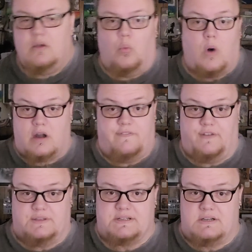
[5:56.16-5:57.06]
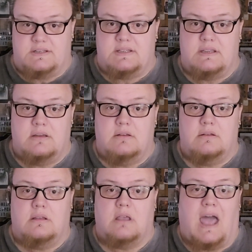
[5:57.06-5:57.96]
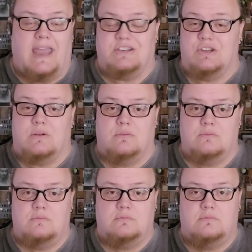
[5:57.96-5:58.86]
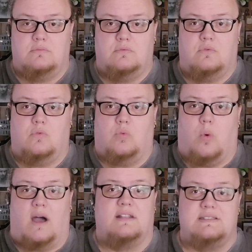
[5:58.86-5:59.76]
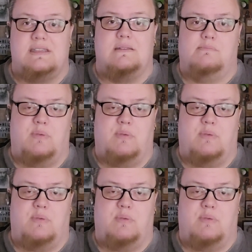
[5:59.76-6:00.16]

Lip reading: water filters. I don't want to